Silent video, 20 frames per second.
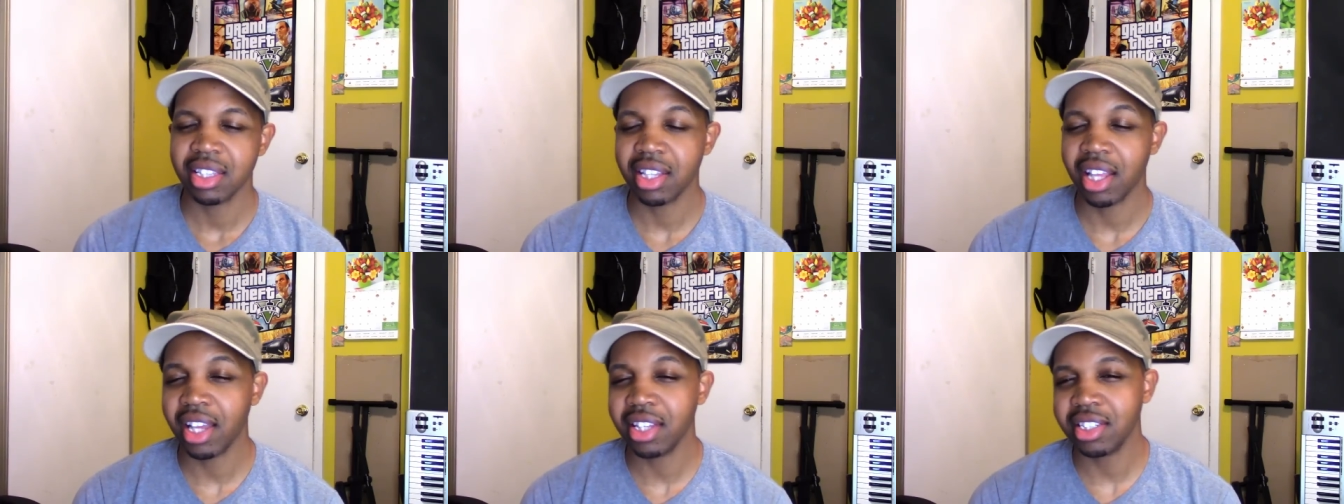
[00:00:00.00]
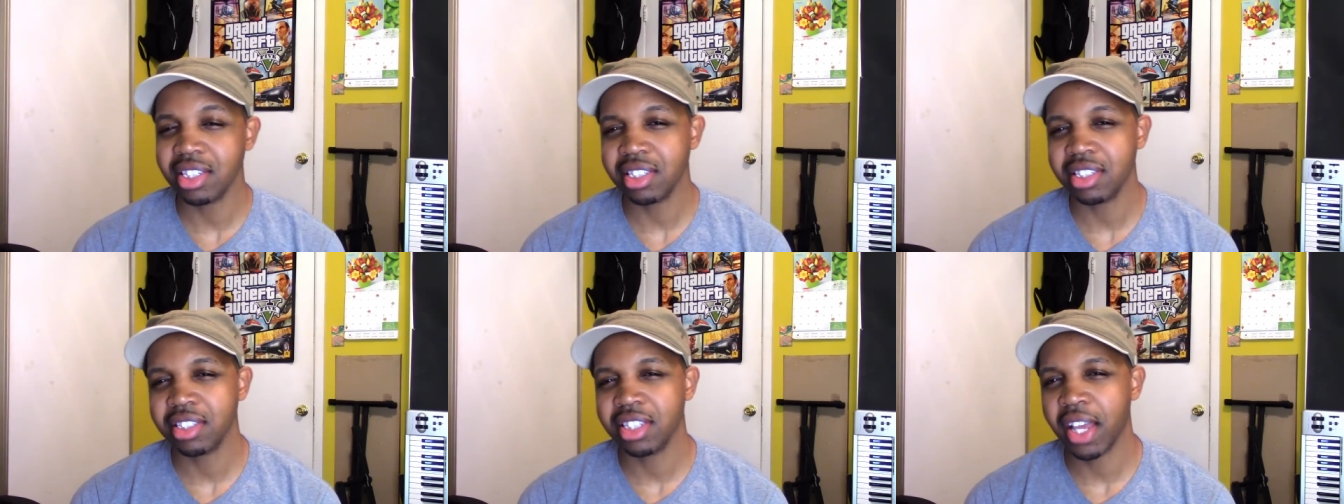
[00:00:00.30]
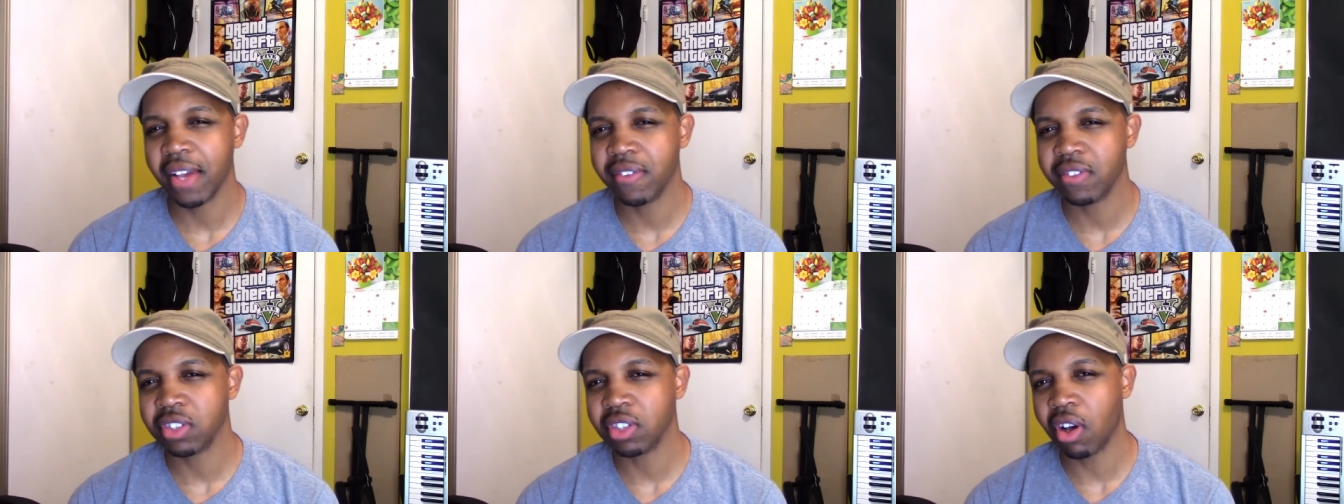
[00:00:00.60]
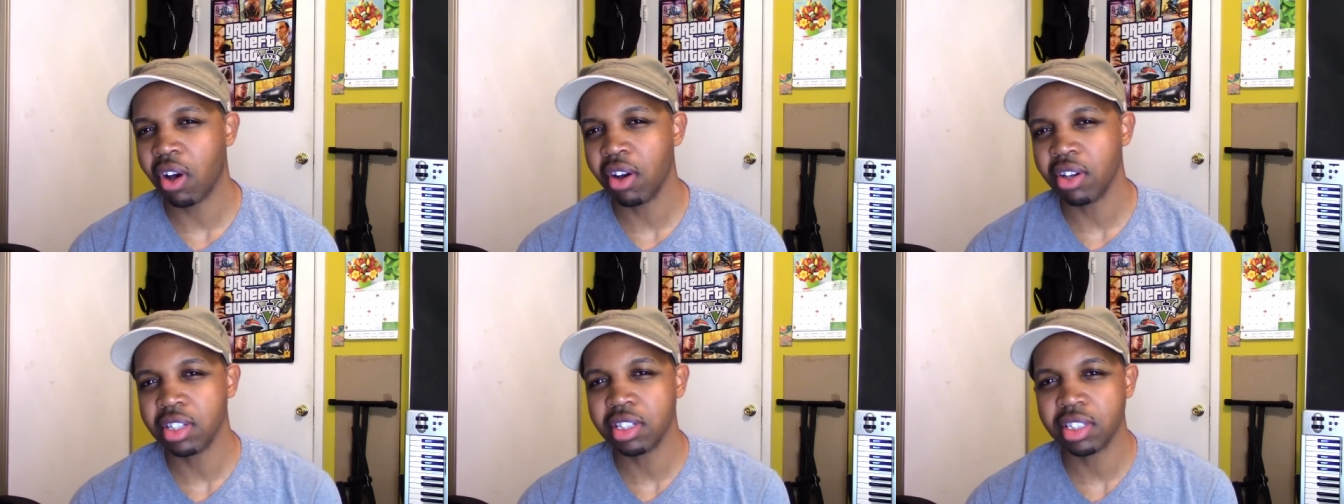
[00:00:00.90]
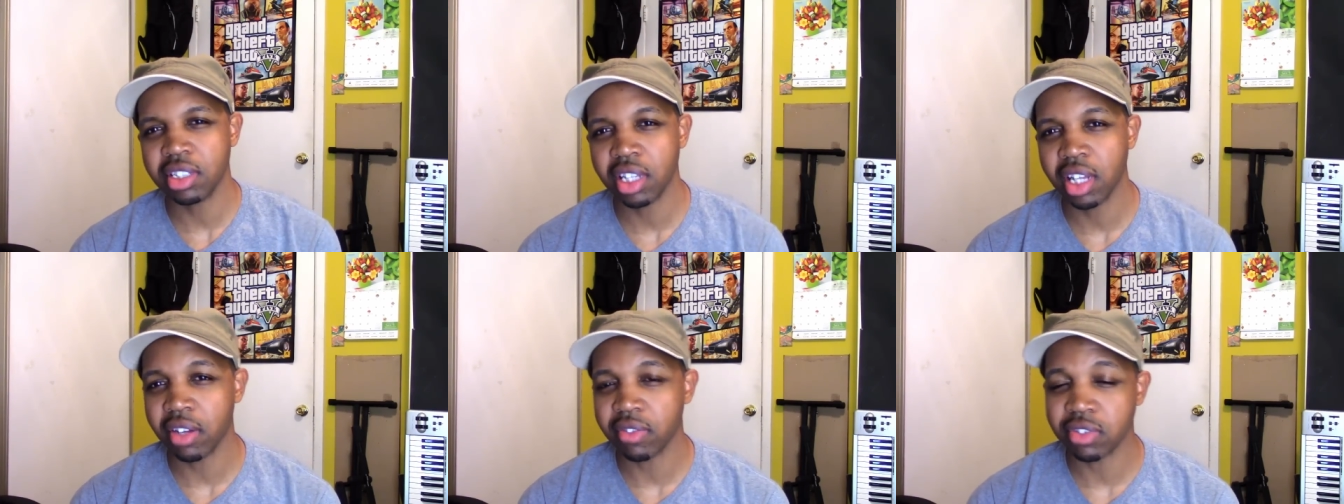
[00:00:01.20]
It just gave us all this
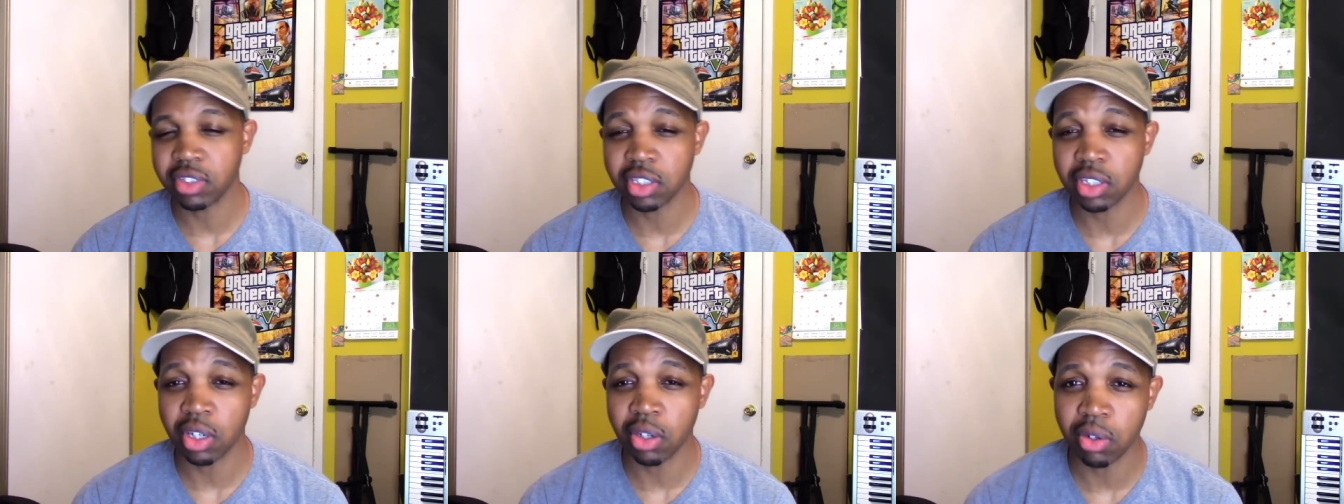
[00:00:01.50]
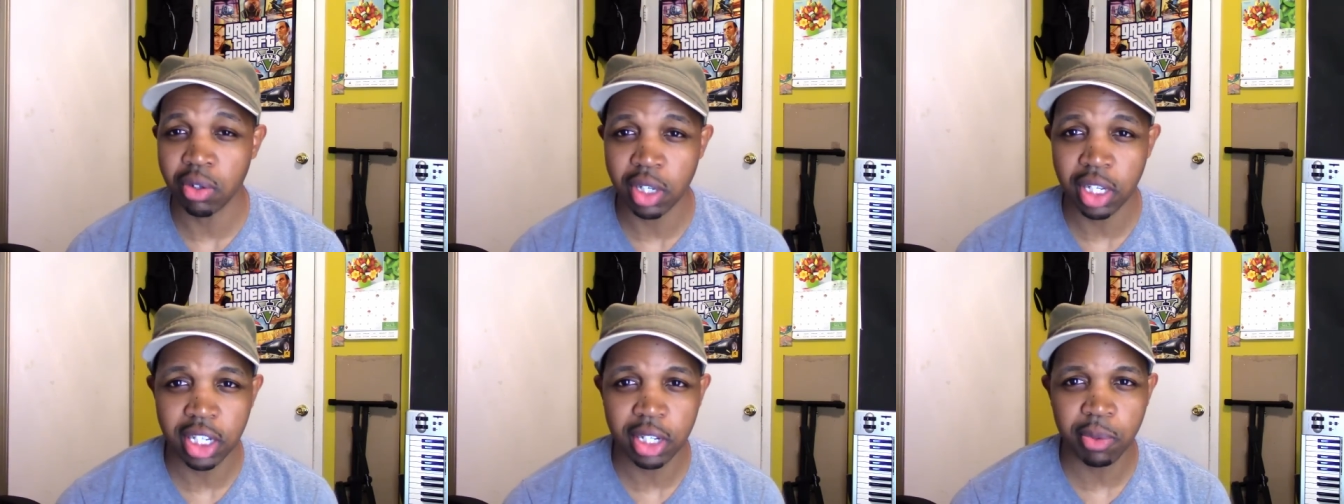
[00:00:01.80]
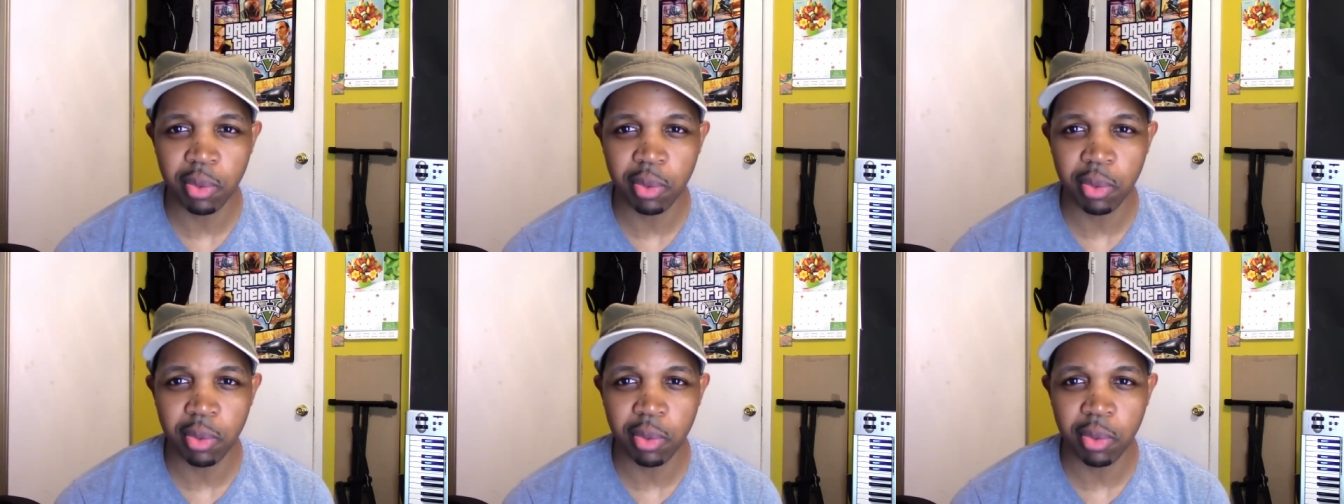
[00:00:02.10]
stuff, so it